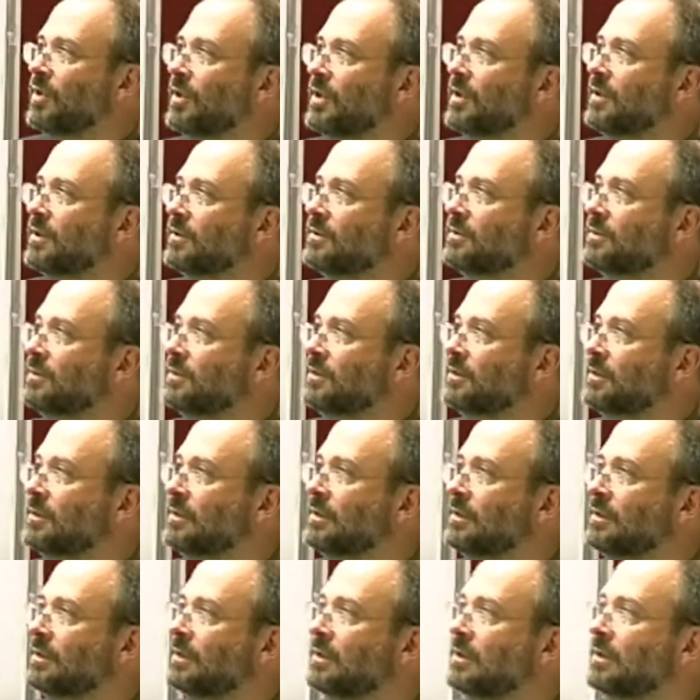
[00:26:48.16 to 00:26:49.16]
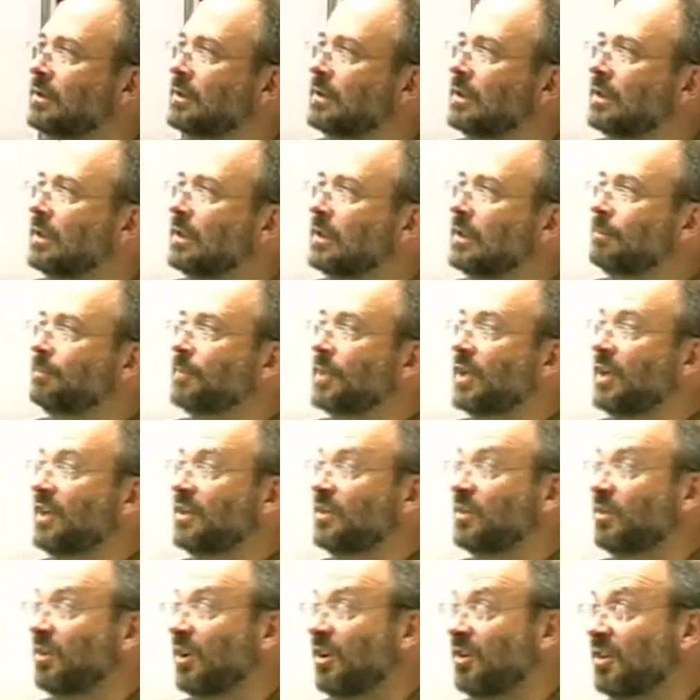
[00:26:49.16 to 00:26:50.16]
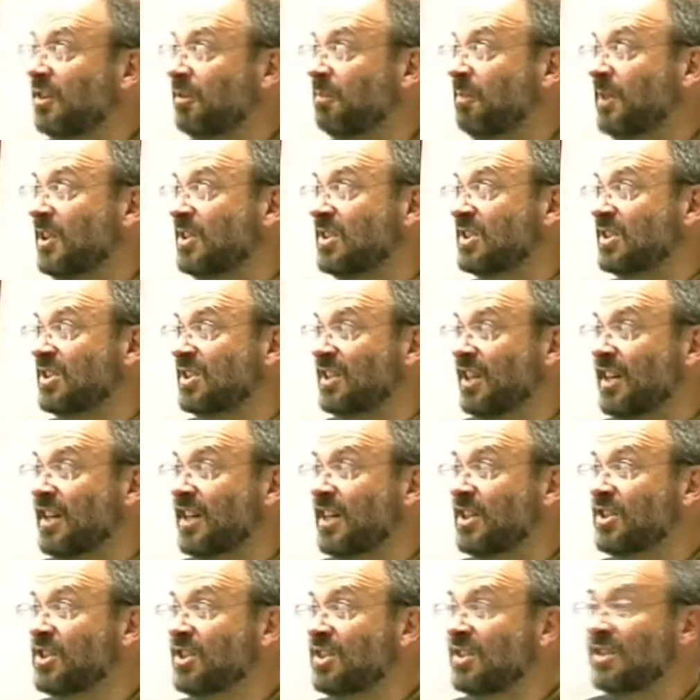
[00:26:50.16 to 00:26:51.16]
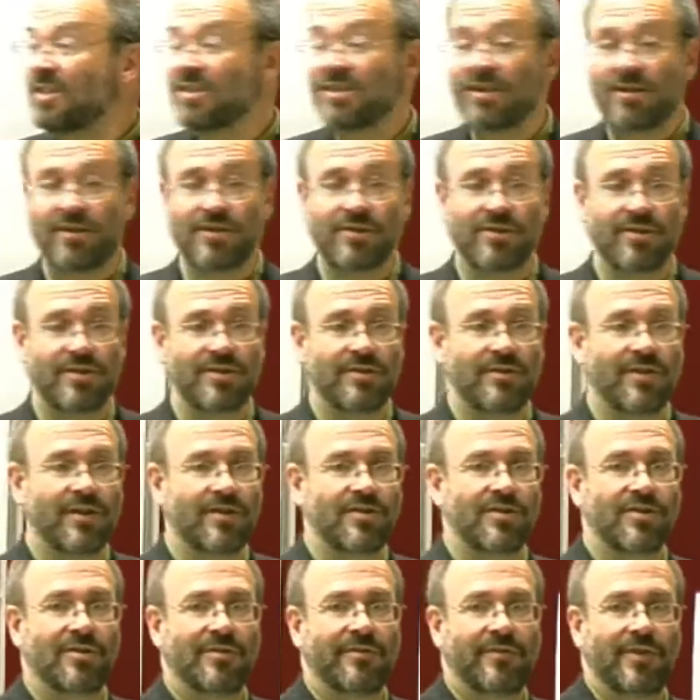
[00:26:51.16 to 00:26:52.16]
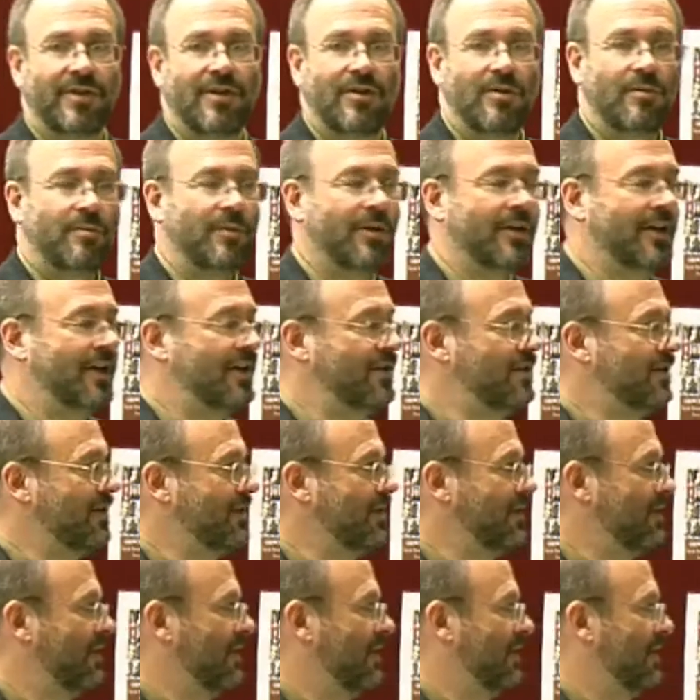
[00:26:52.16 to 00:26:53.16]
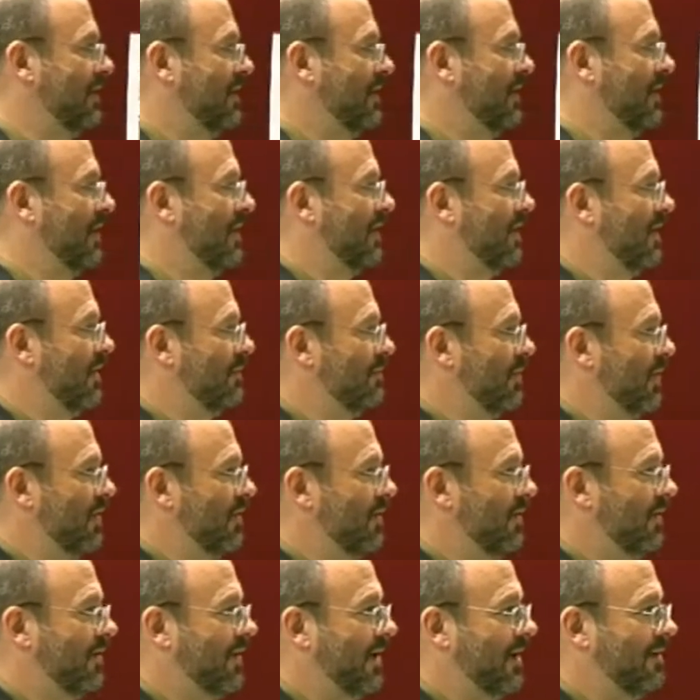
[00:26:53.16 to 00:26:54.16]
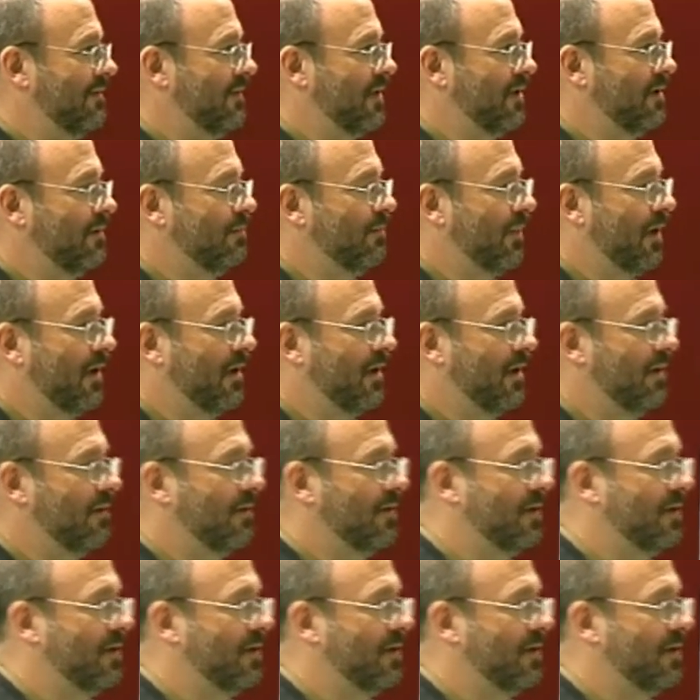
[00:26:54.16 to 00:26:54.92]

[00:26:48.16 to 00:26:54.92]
book. Can growth be sluggish in a social structure of accumulation? Both David and Marty